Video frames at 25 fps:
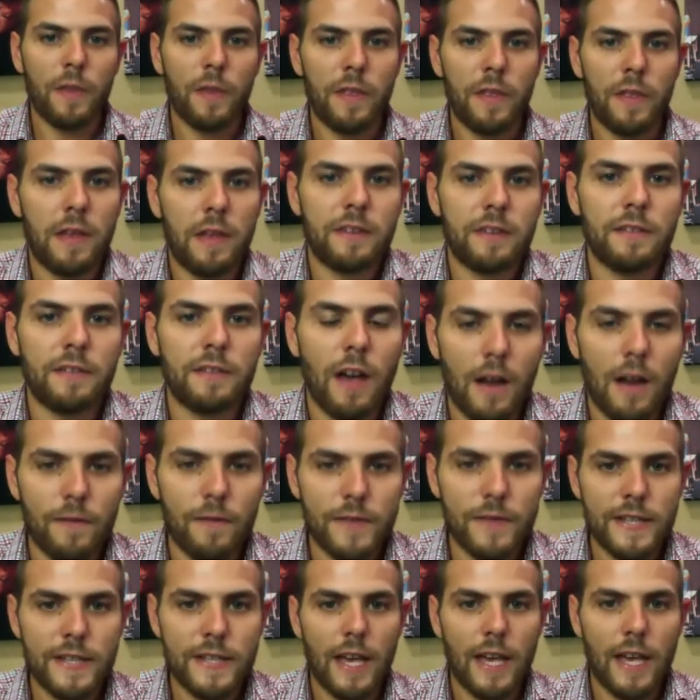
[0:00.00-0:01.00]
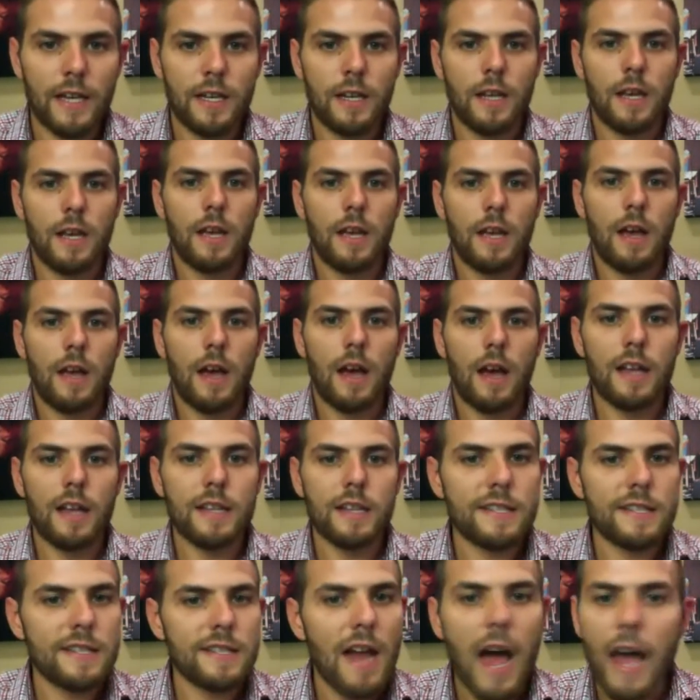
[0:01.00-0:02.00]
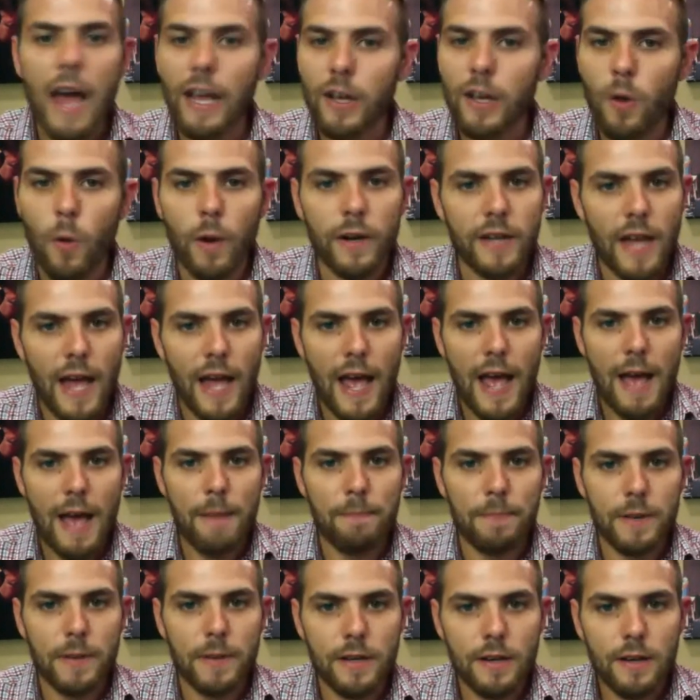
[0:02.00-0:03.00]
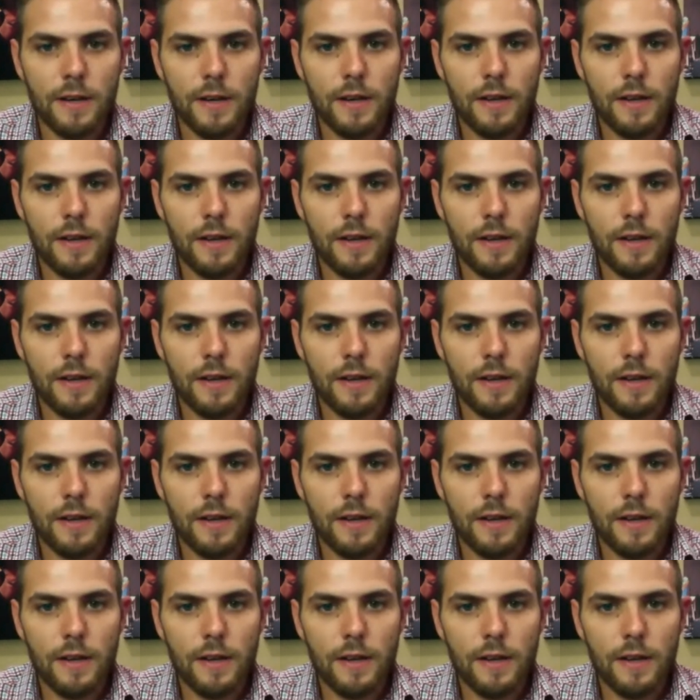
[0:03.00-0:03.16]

and then they'd cut off his head. It's not going to happen.